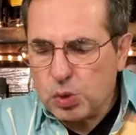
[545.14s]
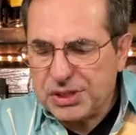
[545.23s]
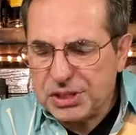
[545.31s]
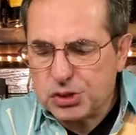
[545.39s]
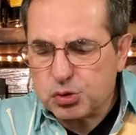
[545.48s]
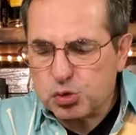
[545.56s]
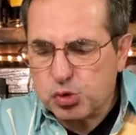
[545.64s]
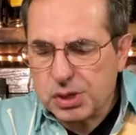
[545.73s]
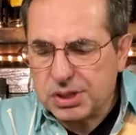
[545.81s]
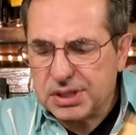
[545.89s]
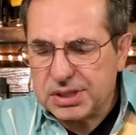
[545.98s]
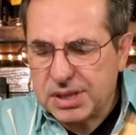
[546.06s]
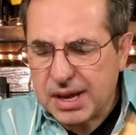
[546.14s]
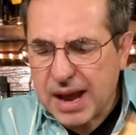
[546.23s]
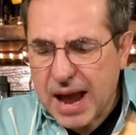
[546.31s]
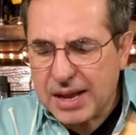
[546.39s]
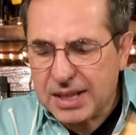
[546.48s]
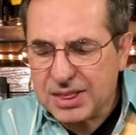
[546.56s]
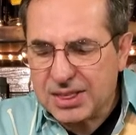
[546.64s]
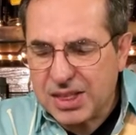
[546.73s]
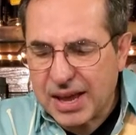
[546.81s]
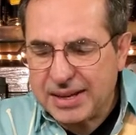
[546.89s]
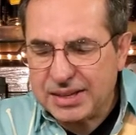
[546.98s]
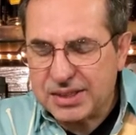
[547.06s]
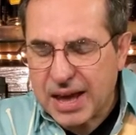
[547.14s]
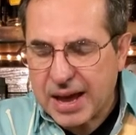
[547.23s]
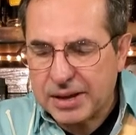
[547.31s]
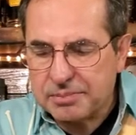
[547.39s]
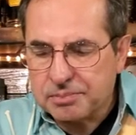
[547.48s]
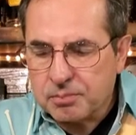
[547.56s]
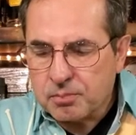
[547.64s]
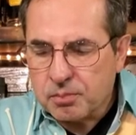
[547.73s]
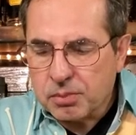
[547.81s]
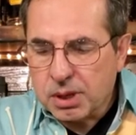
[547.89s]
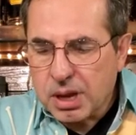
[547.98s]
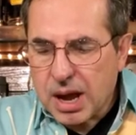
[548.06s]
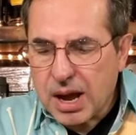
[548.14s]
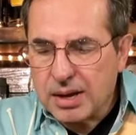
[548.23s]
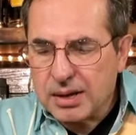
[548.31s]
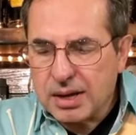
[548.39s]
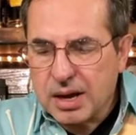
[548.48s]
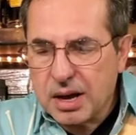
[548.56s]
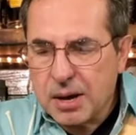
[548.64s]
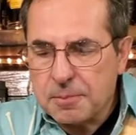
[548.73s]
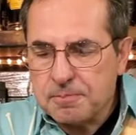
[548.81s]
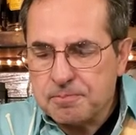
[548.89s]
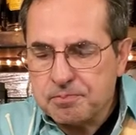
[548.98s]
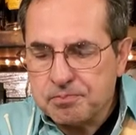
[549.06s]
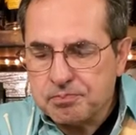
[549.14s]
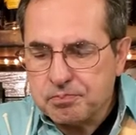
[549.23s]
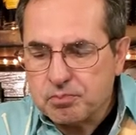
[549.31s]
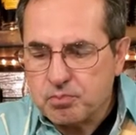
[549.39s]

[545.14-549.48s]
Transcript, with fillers: which is really not, I like that. Um,